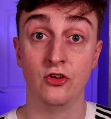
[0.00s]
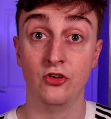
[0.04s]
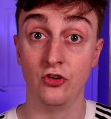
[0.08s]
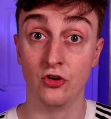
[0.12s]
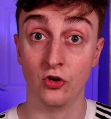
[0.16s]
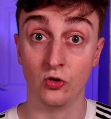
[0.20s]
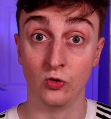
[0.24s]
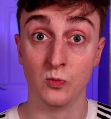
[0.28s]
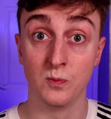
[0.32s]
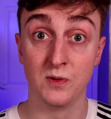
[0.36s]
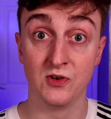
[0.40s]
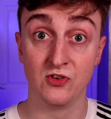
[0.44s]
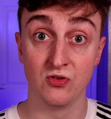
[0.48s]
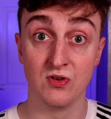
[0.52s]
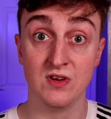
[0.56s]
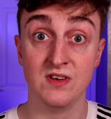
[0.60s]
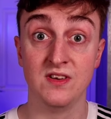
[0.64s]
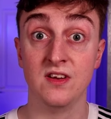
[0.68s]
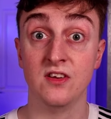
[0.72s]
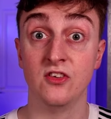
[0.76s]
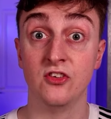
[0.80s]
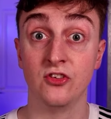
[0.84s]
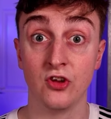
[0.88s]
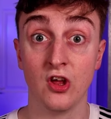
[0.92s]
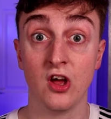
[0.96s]
should only be
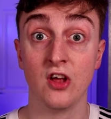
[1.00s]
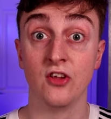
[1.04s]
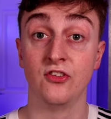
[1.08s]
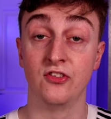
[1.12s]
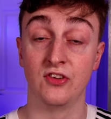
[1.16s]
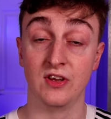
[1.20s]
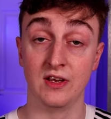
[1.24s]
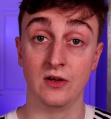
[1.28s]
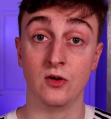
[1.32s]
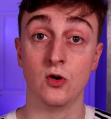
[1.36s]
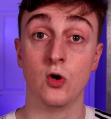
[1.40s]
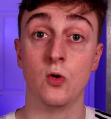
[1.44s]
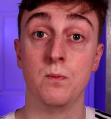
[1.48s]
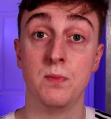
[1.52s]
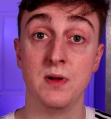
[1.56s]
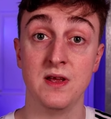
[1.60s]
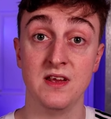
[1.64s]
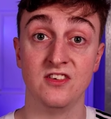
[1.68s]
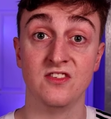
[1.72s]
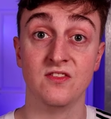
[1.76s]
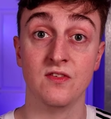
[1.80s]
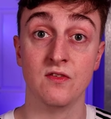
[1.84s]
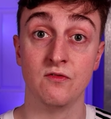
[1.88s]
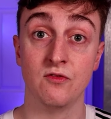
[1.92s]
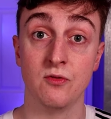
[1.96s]
treated as a single
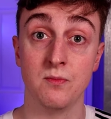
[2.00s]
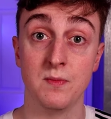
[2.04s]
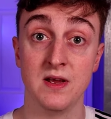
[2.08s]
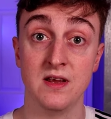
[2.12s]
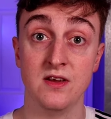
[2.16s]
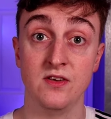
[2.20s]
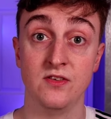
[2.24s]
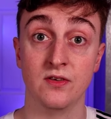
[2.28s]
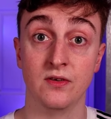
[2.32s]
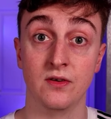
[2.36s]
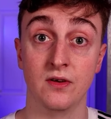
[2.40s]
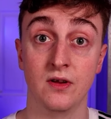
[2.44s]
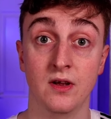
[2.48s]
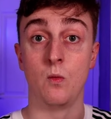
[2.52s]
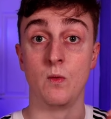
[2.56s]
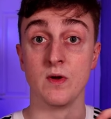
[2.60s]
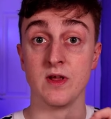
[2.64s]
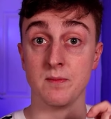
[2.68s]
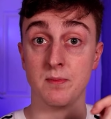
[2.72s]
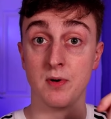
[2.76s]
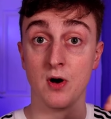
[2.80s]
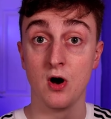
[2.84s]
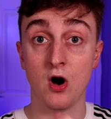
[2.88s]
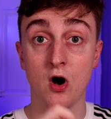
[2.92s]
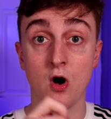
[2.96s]
piece of information. When
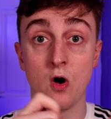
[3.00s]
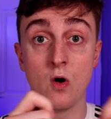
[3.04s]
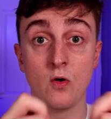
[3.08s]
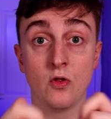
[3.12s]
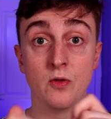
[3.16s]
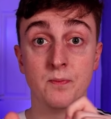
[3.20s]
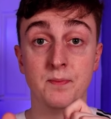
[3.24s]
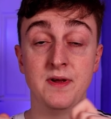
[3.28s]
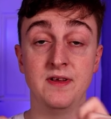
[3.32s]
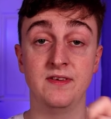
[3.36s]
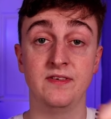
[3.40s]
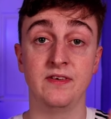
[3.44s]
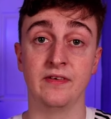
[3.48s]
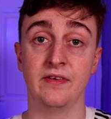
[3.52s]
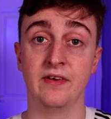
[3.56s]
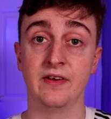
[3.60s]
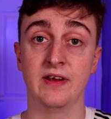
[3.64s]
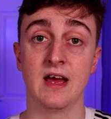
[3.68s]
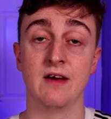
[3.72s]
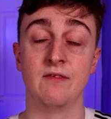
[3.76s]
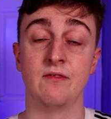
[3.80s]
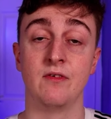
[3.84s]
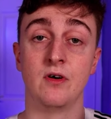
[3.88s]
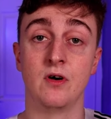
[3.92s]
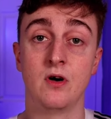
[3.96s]
you put all the pieces
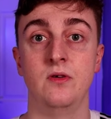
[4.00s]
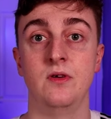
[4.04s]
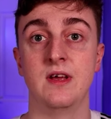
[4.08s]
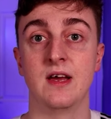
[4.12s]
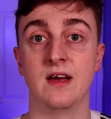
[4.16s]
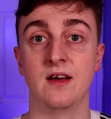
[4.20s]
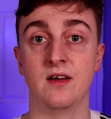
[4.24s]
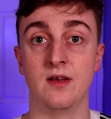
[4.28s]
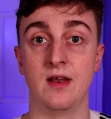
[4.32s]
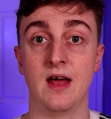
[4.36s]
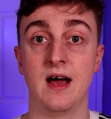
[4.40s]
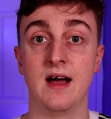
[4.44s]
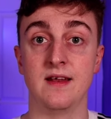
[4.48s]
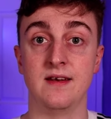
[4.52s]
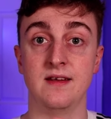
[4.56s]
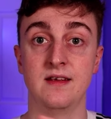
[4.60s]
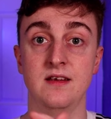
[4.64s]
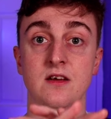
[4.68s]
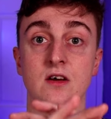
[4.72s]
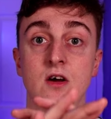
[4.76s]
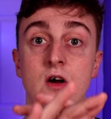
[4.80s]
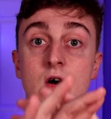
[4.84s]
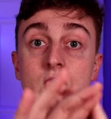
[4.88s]
together, you get an idea